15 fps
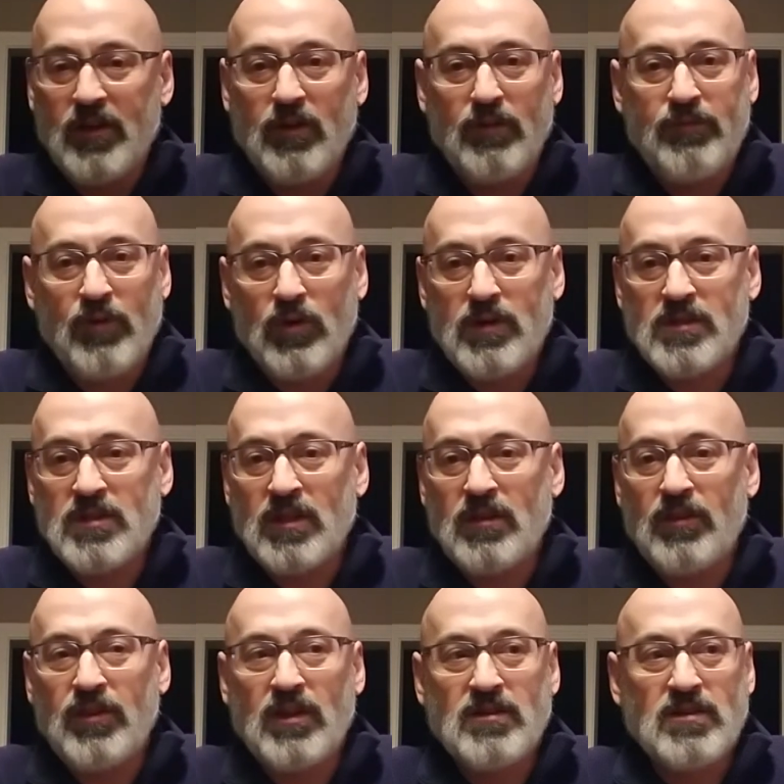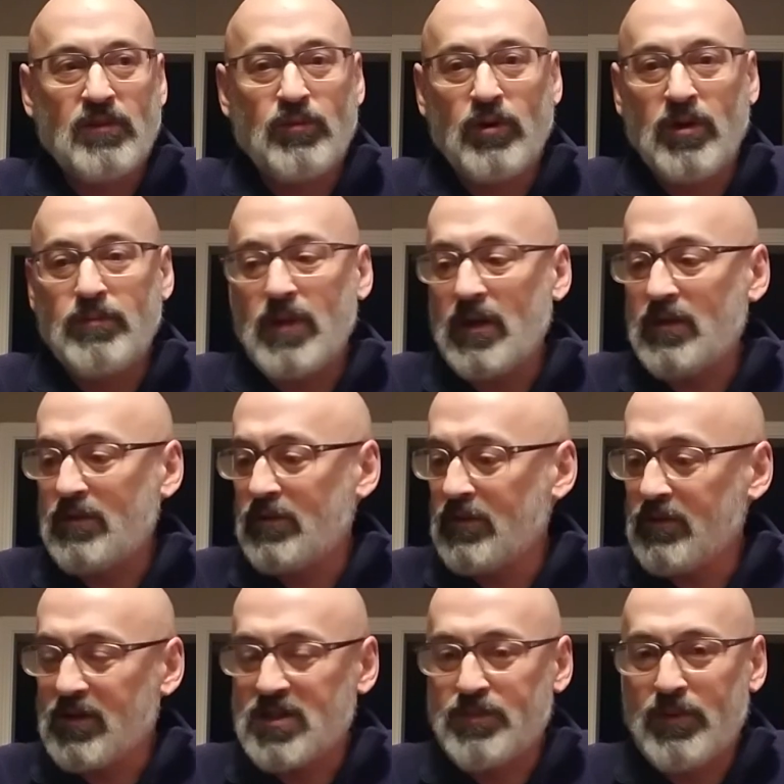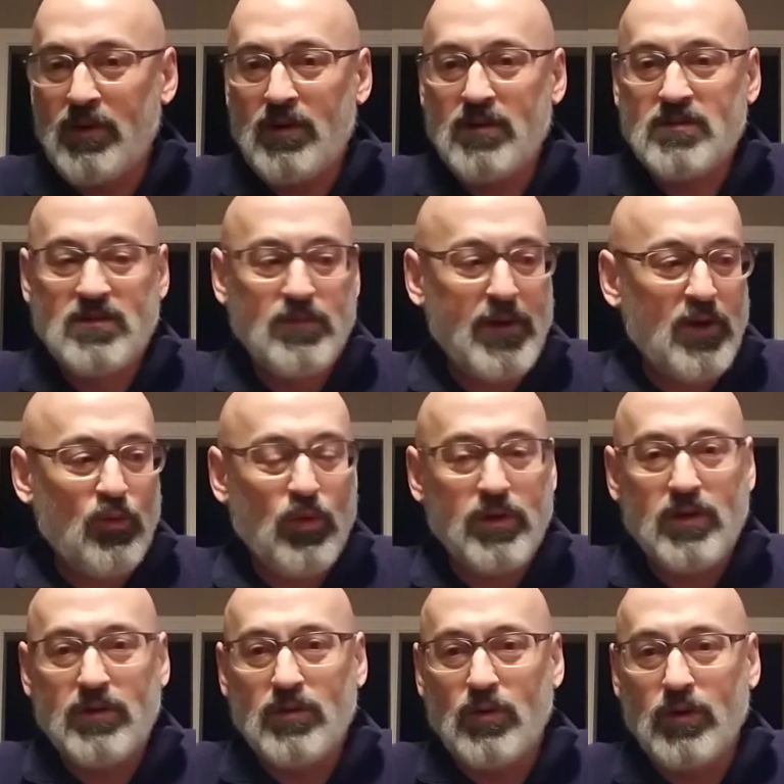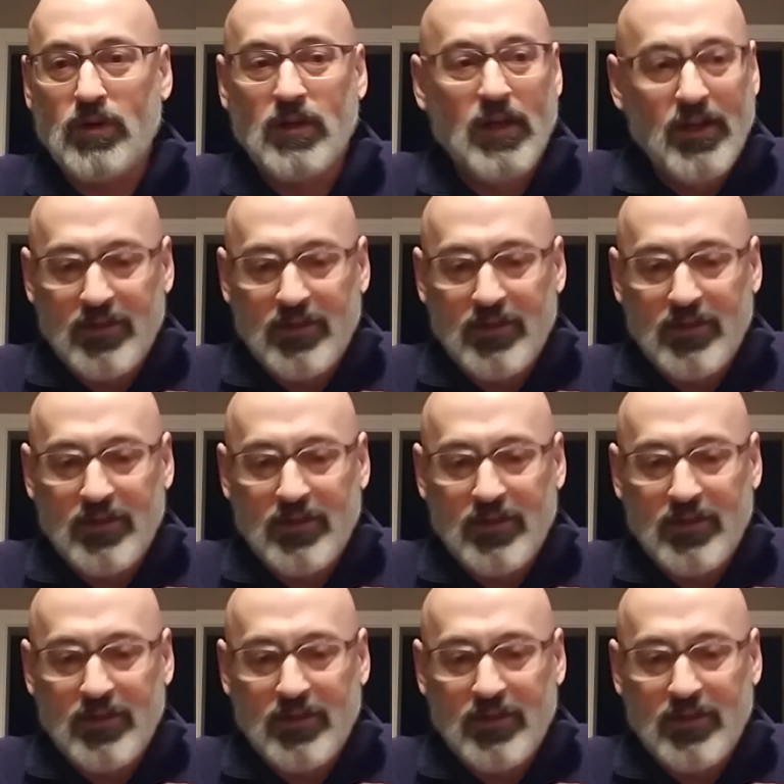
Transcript: Focus on the things that really make your experience, no matter what you're doing.